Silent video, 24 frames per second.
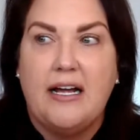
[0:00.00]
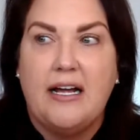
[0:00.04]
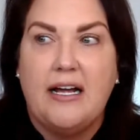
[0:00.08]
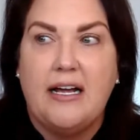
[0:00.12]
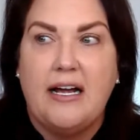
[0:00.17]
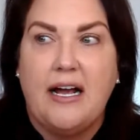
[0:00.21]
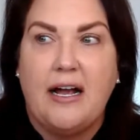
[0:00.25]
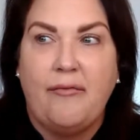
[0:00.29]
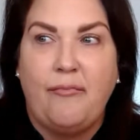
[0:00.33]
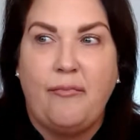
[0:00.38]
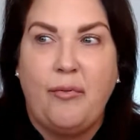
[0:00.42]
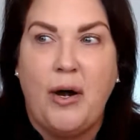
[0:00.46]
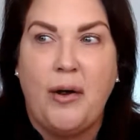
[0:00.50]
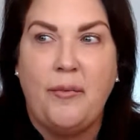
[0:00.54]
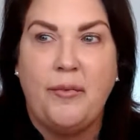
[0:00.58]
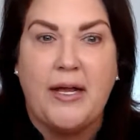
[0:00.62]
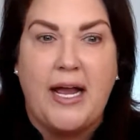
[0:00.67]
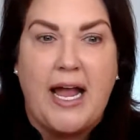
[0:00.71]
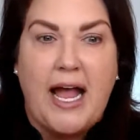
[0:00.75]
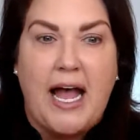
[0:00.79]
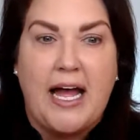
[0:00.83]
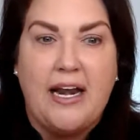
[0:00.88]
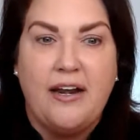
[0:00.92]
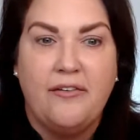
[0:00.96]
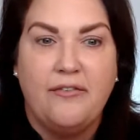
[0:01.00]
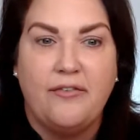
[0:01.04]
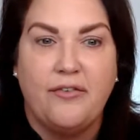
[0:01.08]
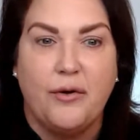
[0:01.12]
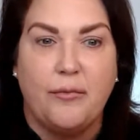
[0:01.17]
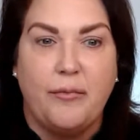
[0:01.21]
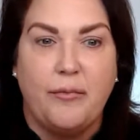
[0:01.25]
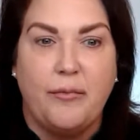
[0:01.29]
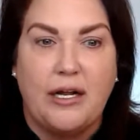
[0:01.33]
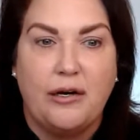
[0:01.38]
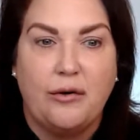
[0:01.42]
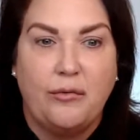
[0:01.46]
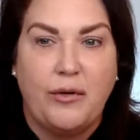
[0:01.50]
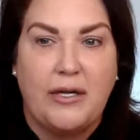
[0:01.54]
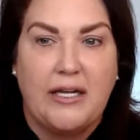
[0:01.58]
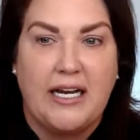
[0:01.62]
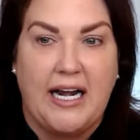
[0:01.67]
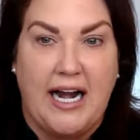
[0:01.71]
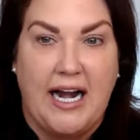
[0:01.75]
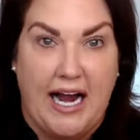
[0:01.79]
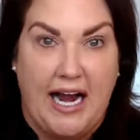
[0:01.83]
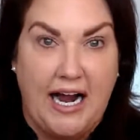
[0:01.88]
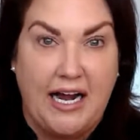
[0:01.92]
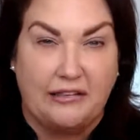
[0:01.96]
I've probably had it for about a week and a
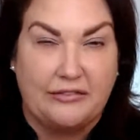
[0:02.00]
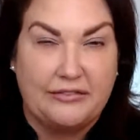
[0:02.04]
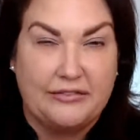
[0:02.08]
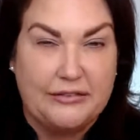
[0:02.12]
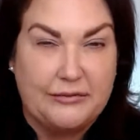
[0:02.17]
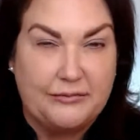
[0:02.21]
half.